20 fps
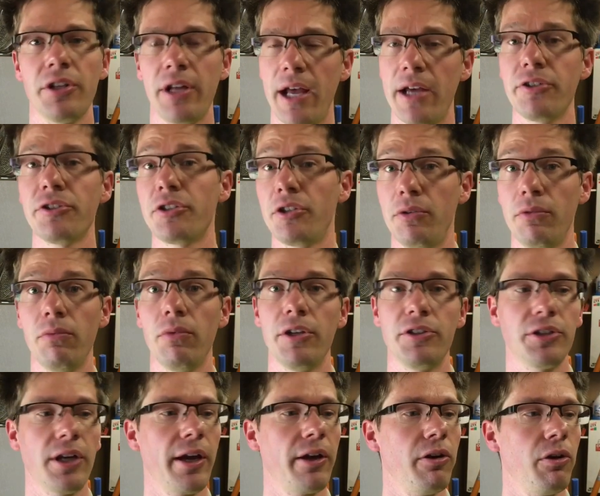and asking
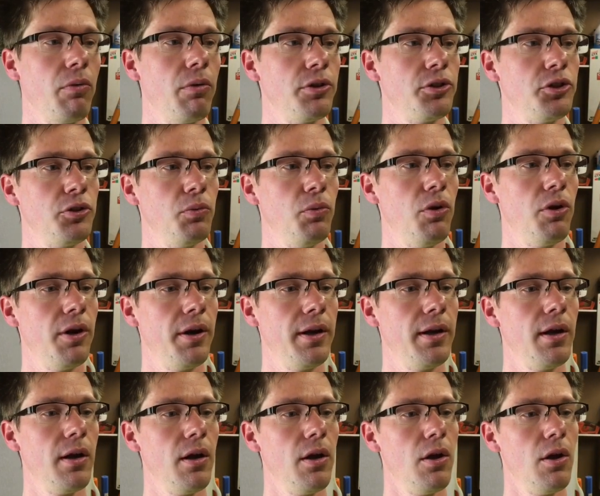exactly what you want.
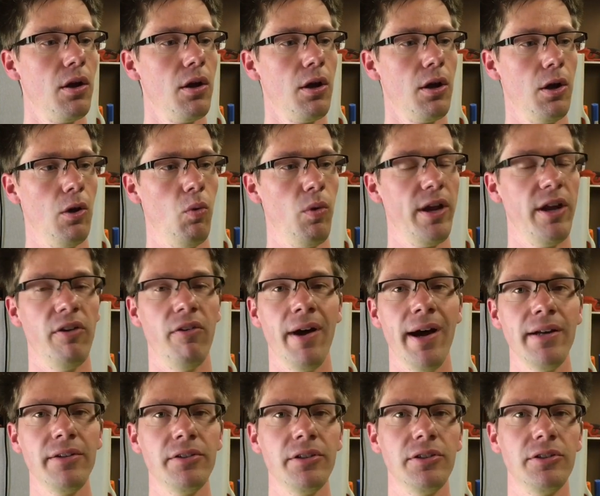We
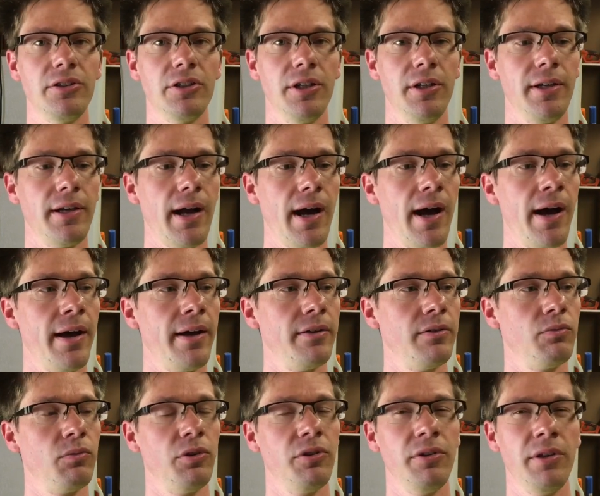elected to
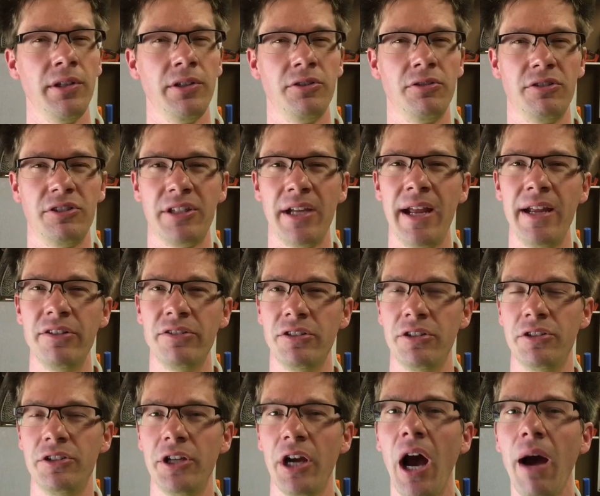not really change the
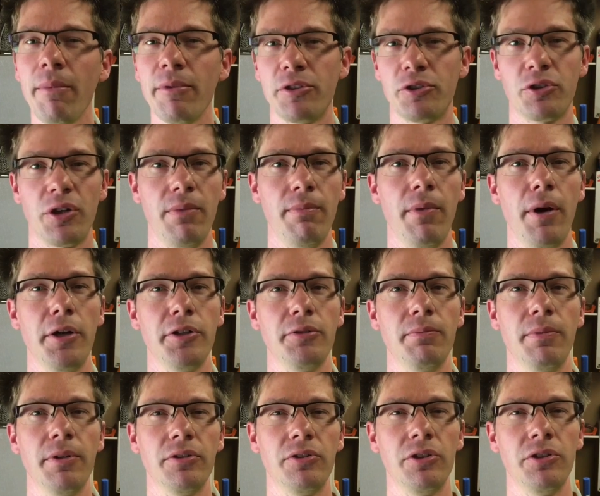geometry
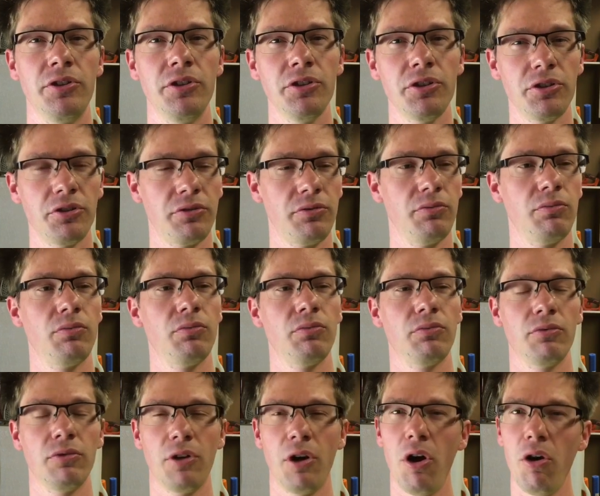much, but to just
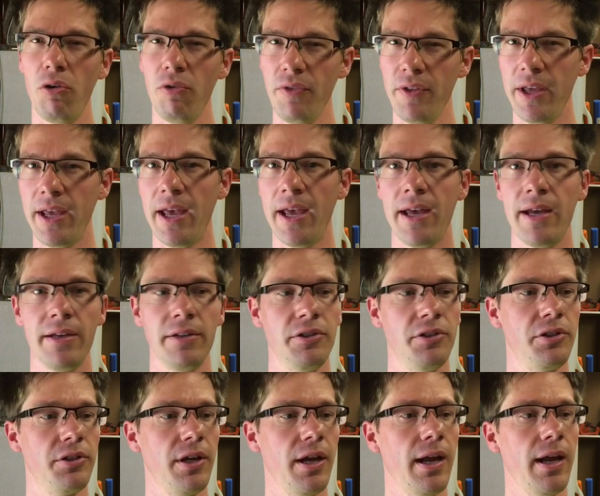hone the
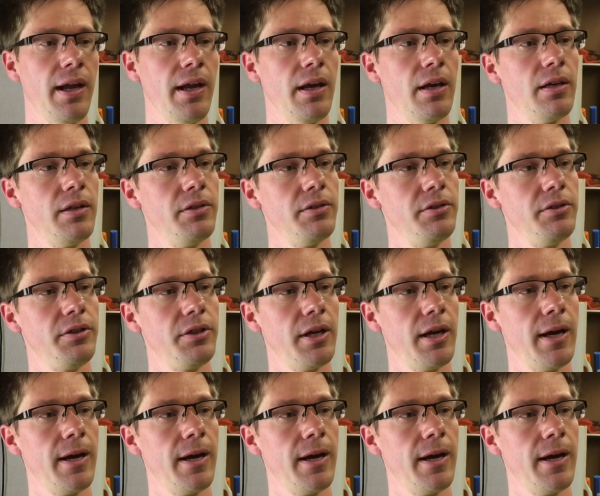edge and